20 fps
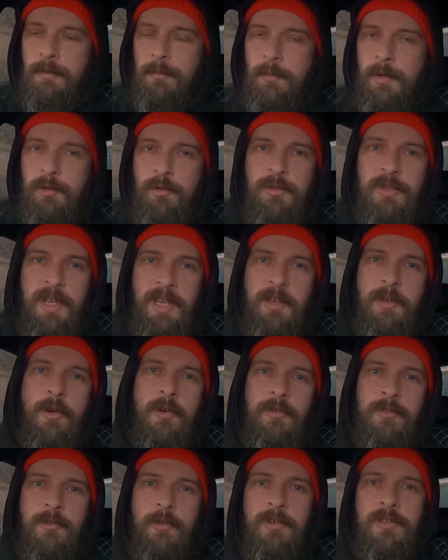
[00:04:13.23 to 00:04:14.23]
you take
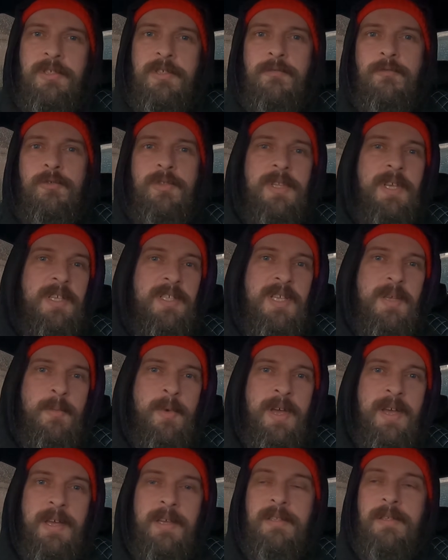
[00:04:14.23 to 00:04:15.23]
corners, if you take them
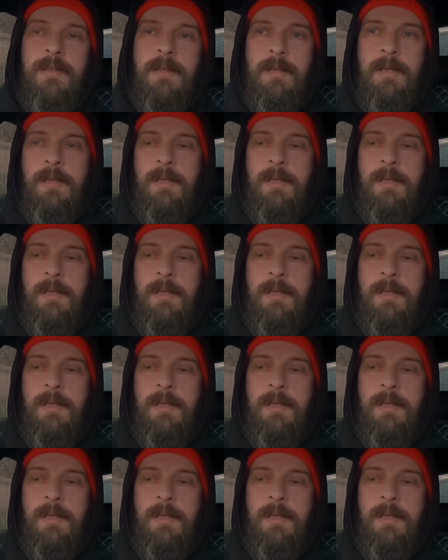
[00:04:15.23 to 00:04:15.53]
hard,